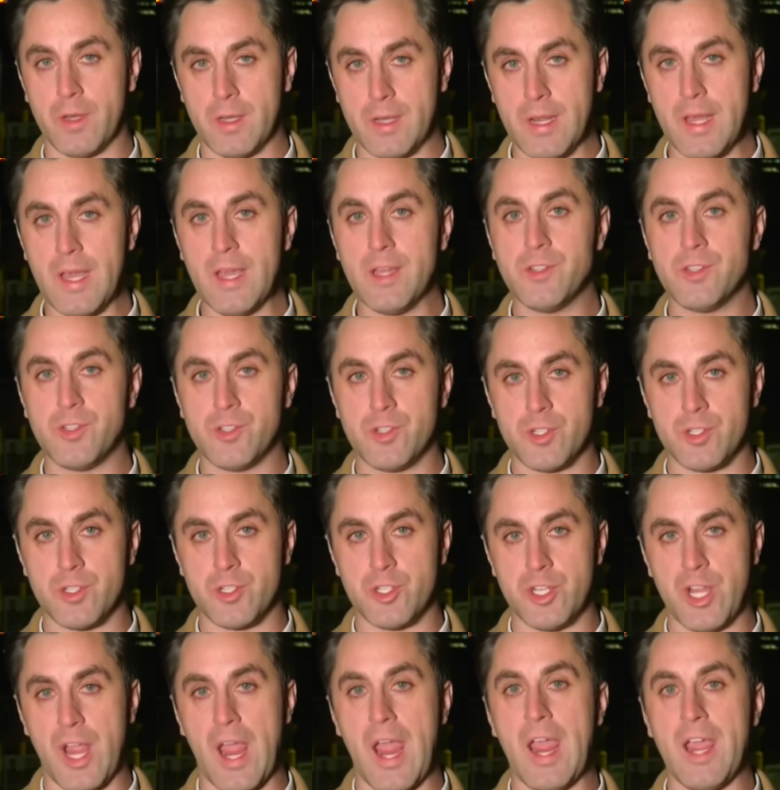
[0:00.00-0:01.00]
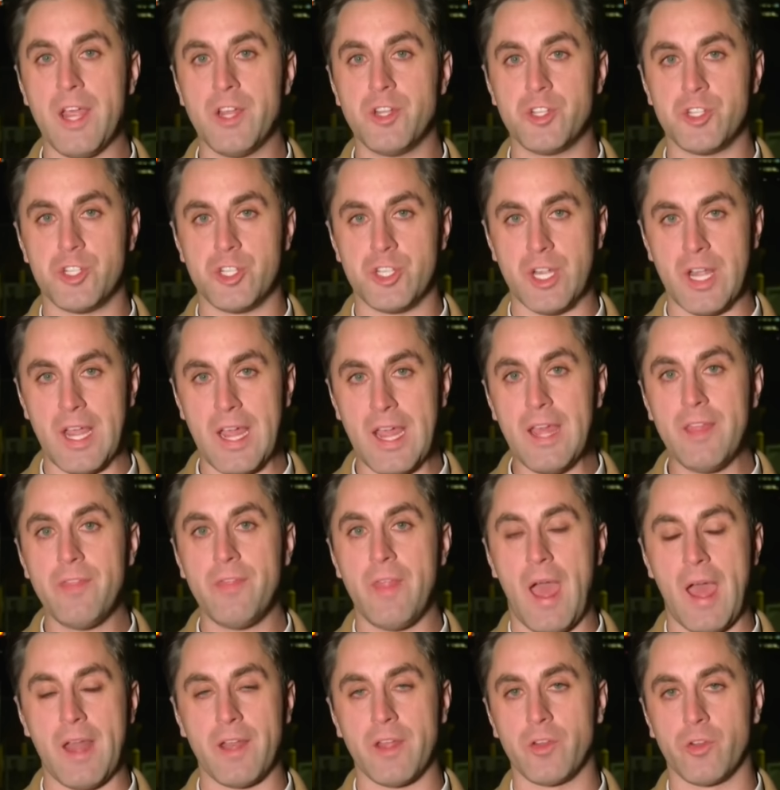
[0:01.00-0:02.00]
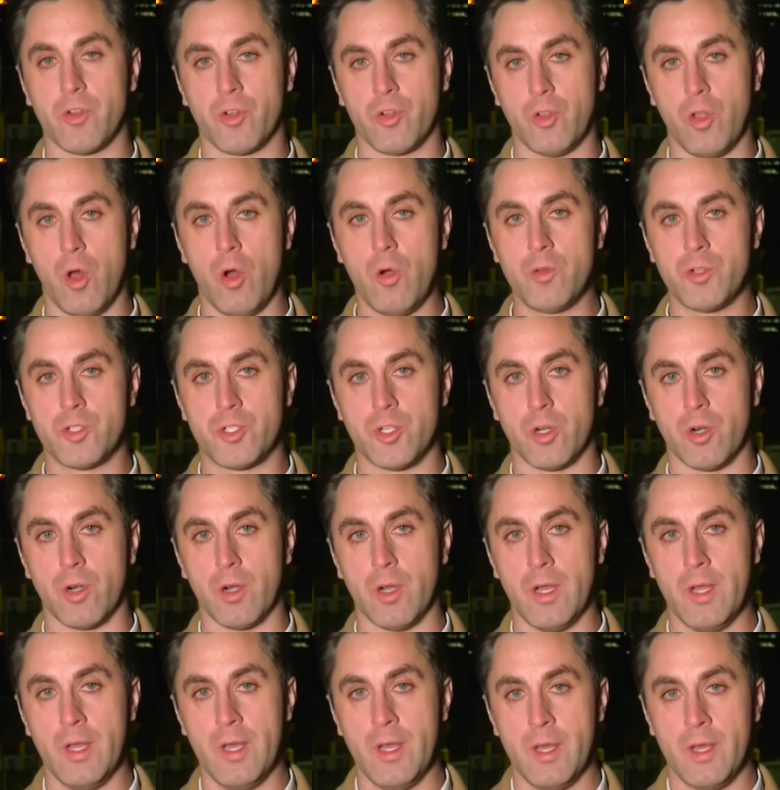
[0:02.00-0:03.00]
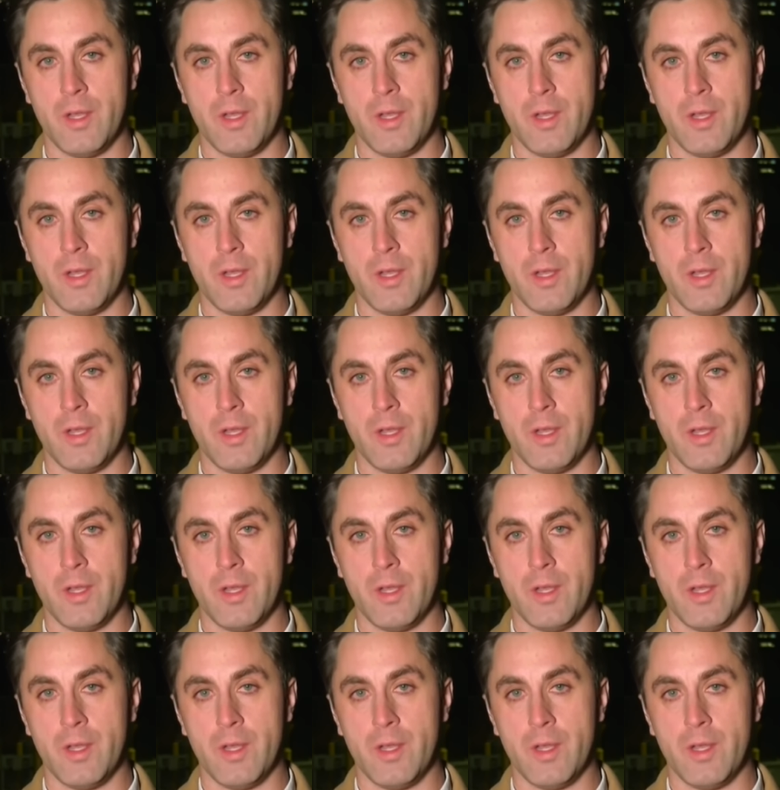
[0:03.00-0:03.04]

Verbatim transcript: needs to change in that enclosure